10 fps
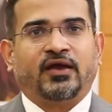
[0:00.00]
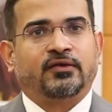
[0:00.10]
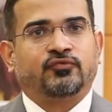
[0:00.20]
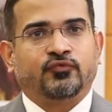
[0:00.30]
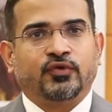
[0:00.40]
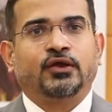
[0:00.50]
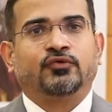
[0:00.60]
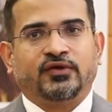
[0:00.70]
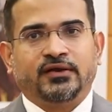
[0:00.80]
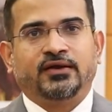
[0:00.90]
and free
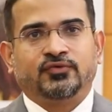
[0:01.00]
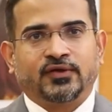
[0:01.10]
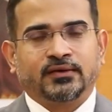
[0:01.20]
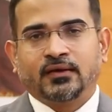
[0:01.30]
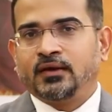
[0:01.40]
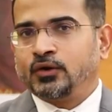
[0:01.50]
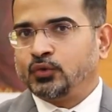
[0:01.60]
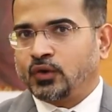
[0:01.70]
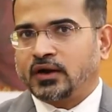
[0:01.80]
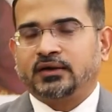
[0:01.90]
of any defect
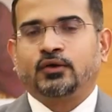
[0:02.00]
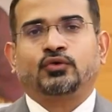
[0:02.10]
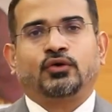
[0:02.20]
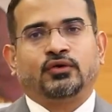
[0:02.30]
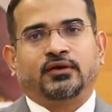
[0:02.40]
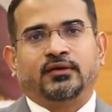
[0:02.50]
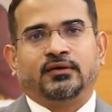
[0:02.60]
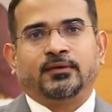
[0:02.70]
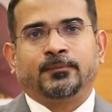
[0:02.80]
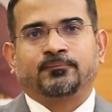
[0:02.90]
to cut out
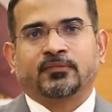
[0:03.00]
on